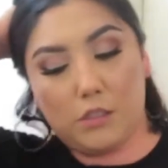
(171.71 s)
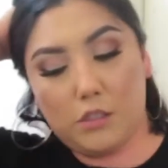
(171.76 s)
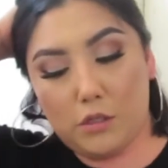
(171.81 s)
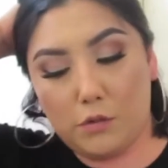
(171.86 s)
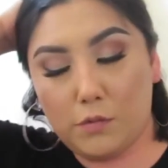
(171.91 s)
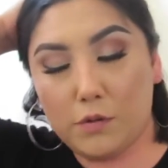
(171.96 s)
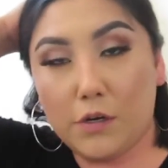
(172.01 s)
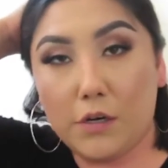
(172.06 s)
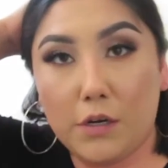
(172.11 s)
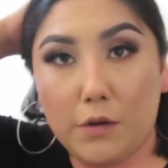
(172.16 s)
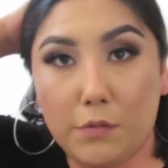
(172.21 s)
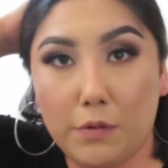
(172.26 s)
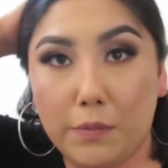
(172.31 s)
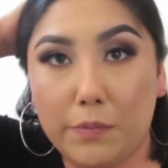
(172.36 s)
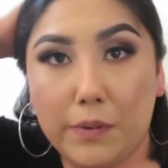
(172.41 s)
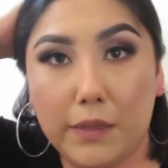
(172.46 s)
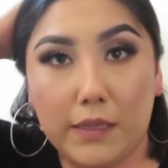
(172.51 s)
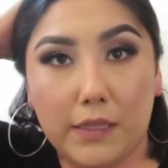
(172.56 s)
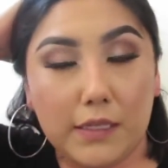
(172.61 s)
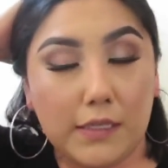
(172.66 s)
So we're gonna
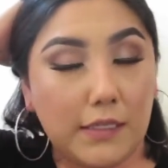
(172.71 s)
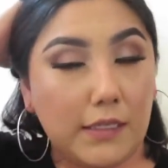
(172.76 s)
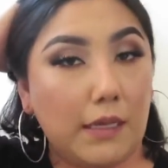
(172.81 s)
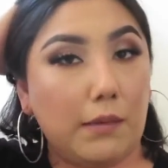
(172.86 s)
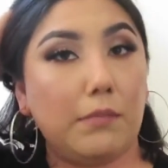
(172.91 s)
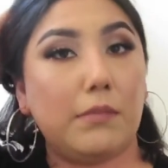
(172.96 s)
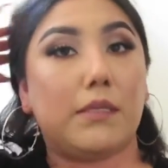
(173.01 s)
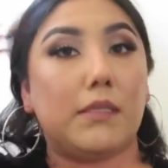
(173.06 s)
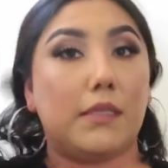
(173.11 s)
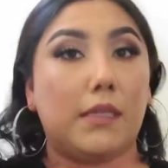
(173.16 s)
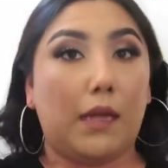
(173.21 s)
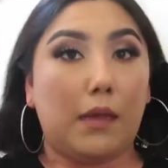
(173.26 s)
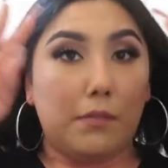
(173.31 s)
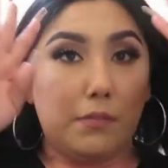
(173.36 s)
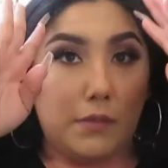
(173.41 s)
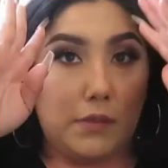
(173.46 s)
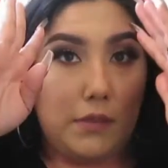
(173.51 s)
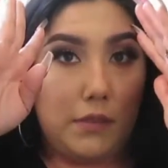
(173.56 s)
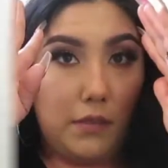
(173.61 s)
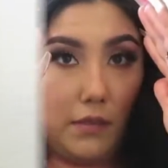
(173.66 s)
repeat the same
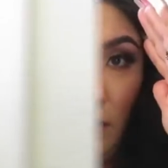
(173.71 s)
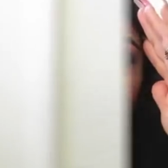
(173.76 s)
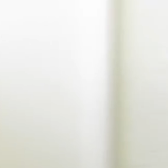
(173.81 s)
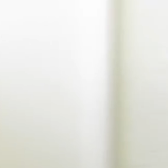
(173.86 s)
steps.